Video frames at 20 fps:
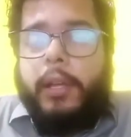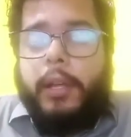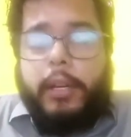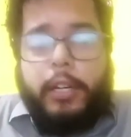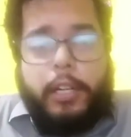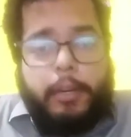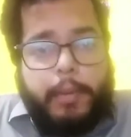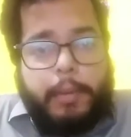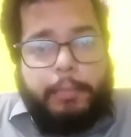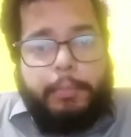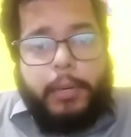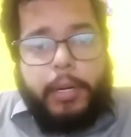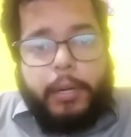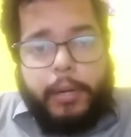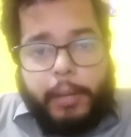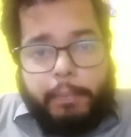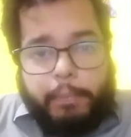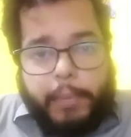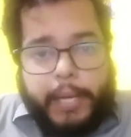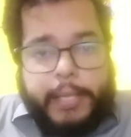
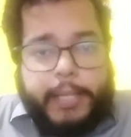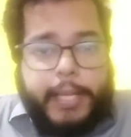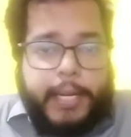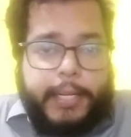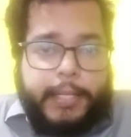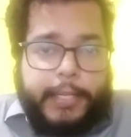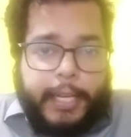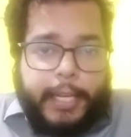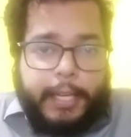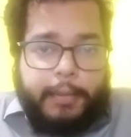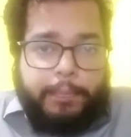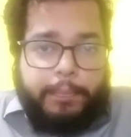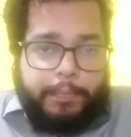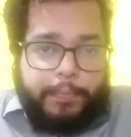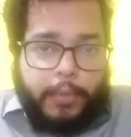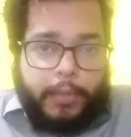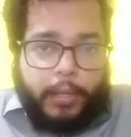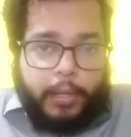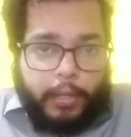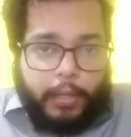Remember, by that time,
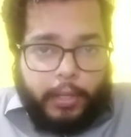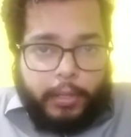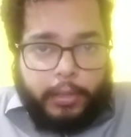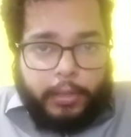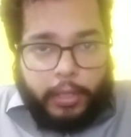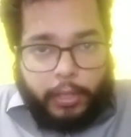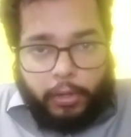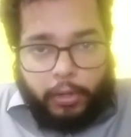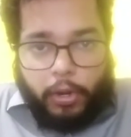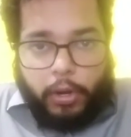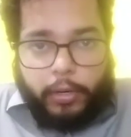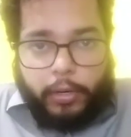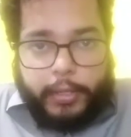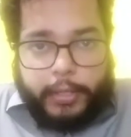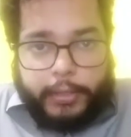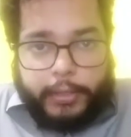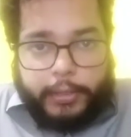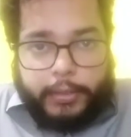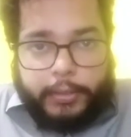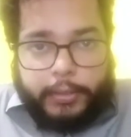the
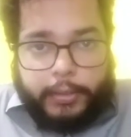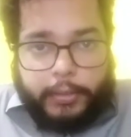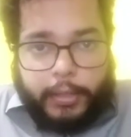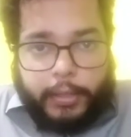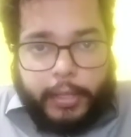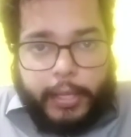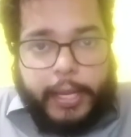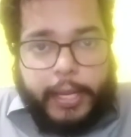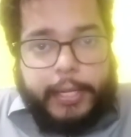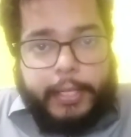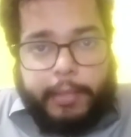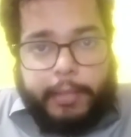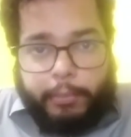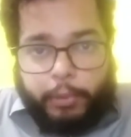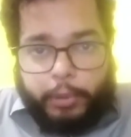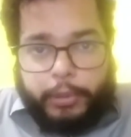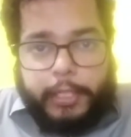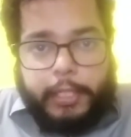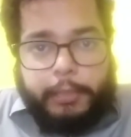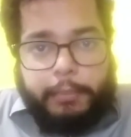Congress and the
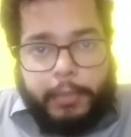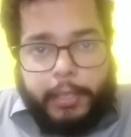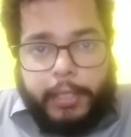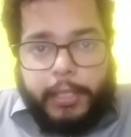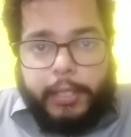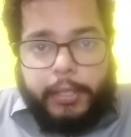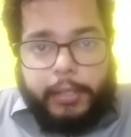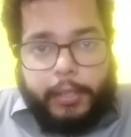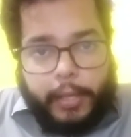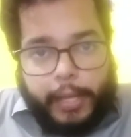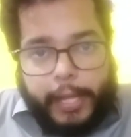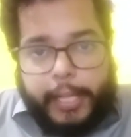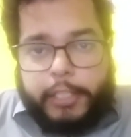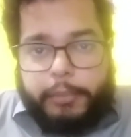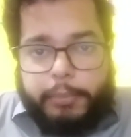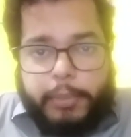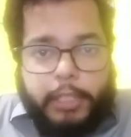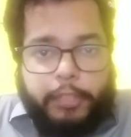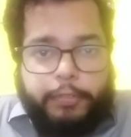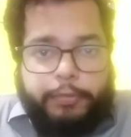Muslim League has
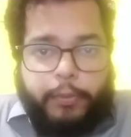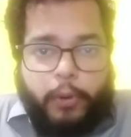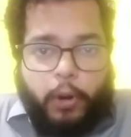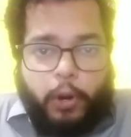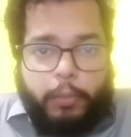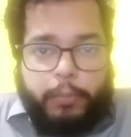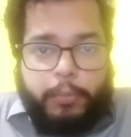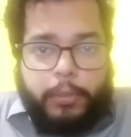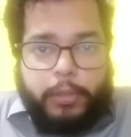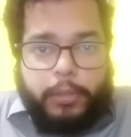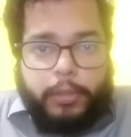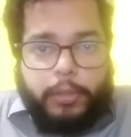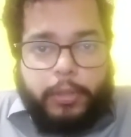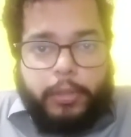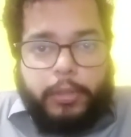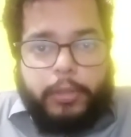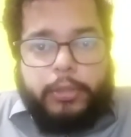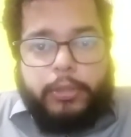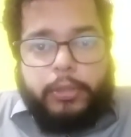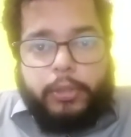been formed,
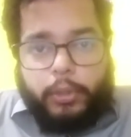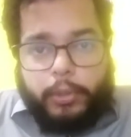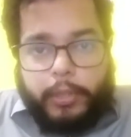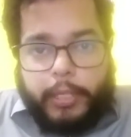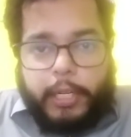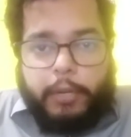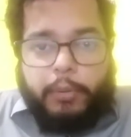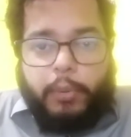so there